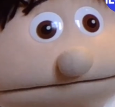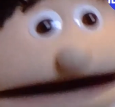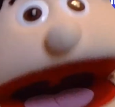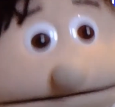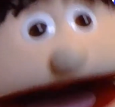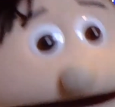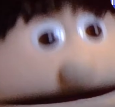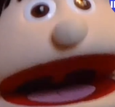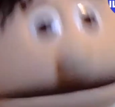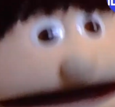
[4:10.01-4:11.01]

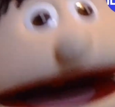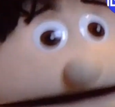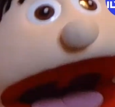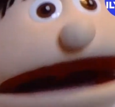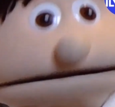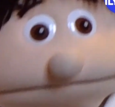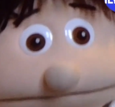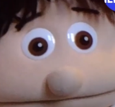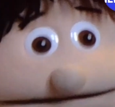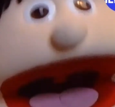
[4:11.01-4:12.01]
Lazarus came out,
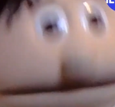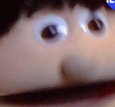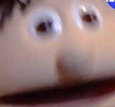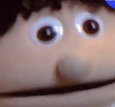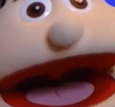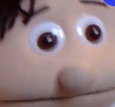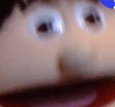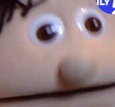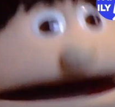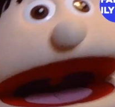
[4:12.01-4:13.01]
his hands and
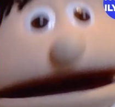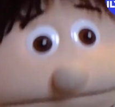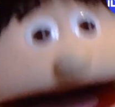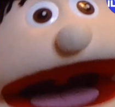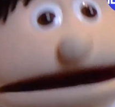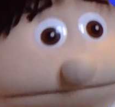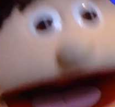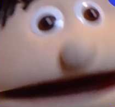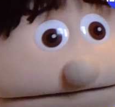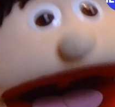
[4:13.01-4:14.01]
feet wrapped
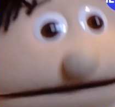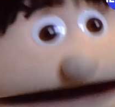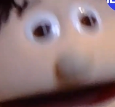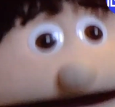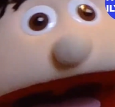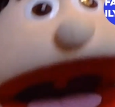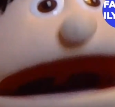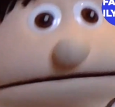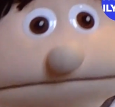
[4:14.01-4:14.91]
with strips of linen